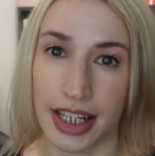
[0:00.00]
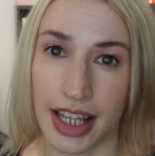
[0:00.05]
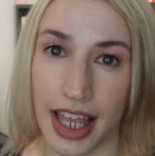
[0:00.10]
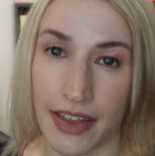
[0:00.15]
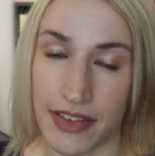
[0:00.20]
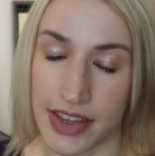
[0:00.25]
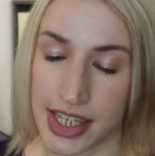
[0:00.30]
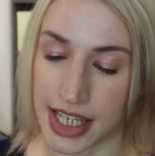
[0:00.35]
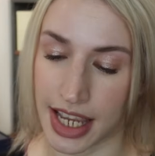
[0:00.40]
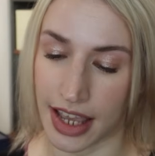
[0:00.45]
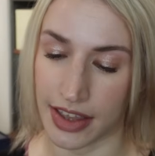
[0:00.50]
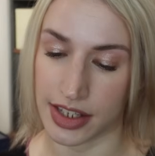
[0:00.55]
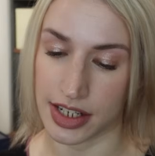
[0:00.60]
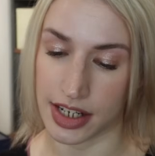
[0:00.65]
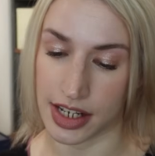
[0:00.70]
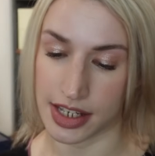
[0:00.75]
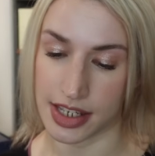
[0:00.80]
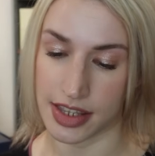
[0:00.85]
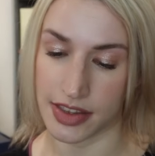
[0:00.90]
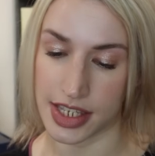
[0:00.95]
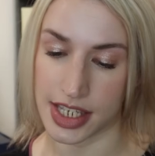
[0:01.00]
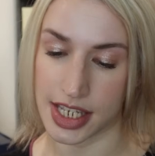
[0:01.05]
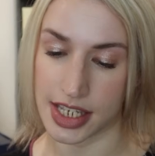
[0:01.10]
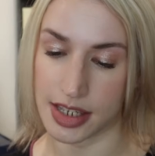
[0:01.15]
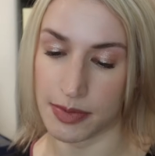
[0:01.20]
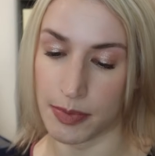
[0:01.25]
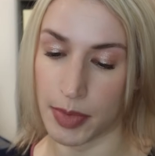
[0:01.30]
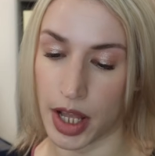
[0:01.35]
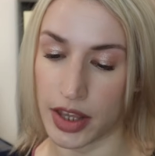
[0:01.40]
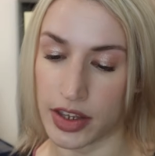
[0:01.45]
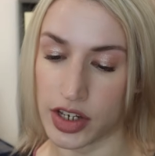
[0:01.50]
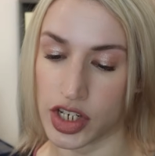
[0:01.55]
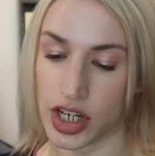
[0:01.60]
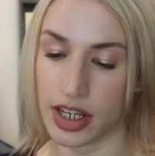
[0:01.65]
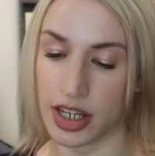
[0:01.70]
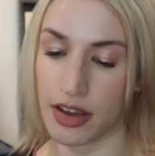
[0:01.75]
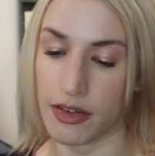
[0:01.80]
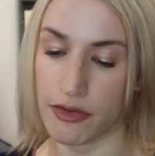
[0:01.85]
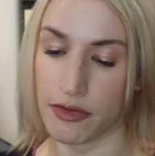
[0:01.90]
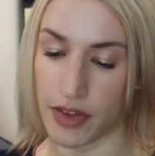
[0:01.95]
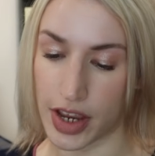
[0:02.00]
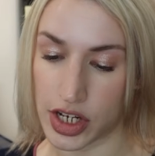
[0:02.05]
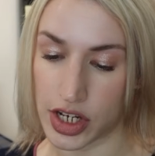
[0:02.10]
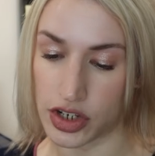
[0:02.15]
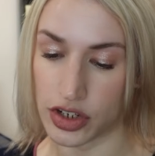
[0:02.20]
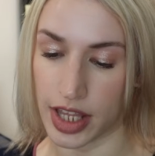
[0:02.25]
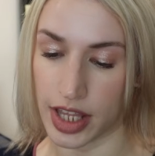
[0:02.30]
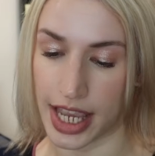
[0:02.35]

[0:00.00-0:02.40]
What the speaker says: like this calendar. So this is a Polishing Facial